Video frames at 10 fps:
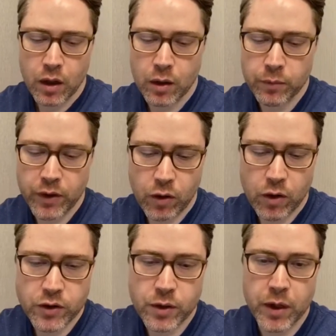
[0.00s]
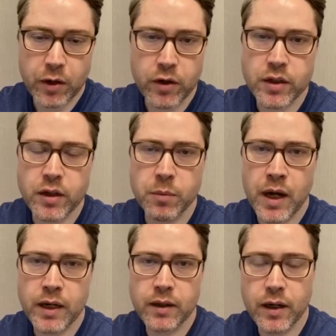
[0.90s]
There are some areas of the
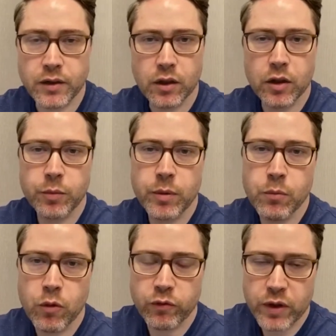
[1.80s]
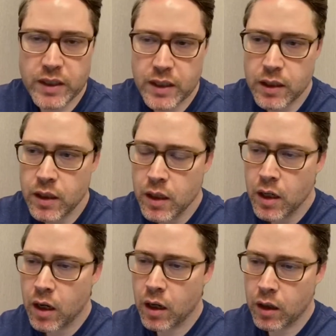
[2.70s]
body that it's a little bit more risky.
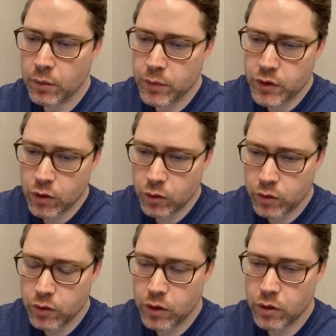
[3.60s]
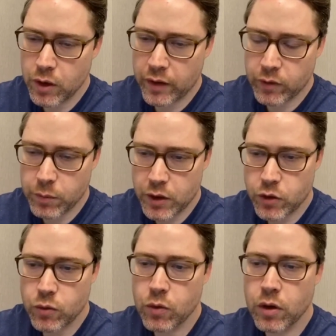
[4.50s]
So you have to make
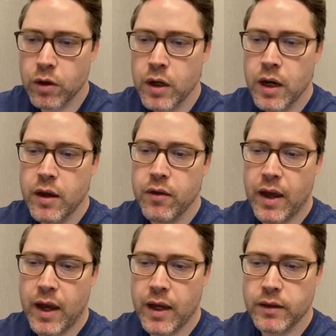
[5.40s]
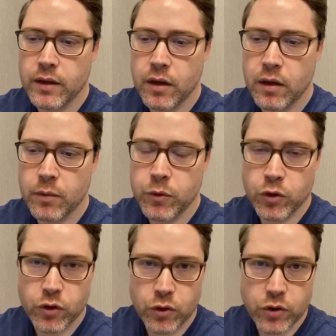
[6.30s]
sure that your
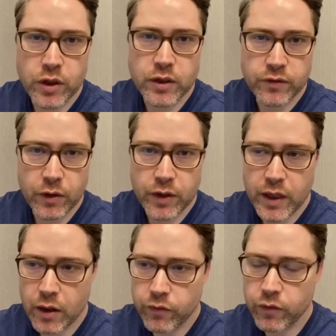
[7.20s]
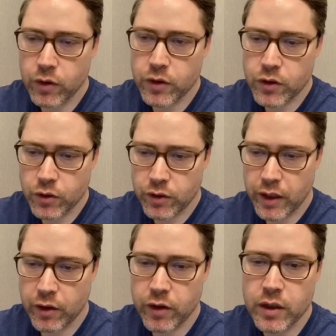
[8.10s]
surgeon is very careful in certain
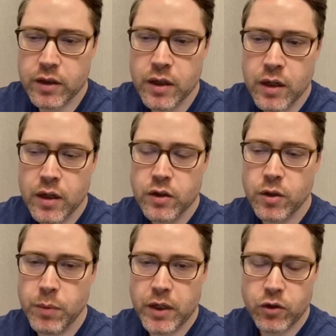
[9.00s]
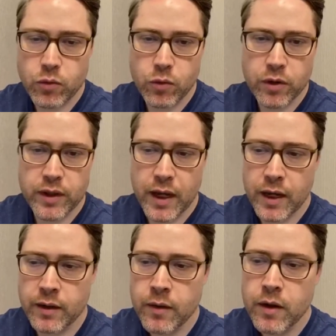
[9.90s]
areas to make sure
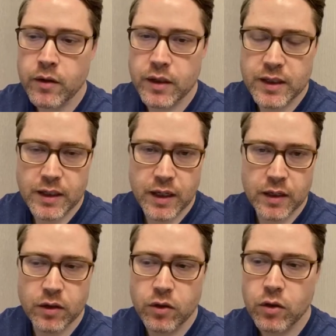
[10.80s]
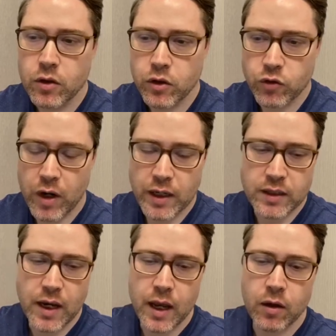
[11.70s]
that the skin contracts
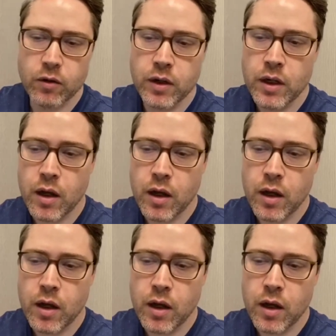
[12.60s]
down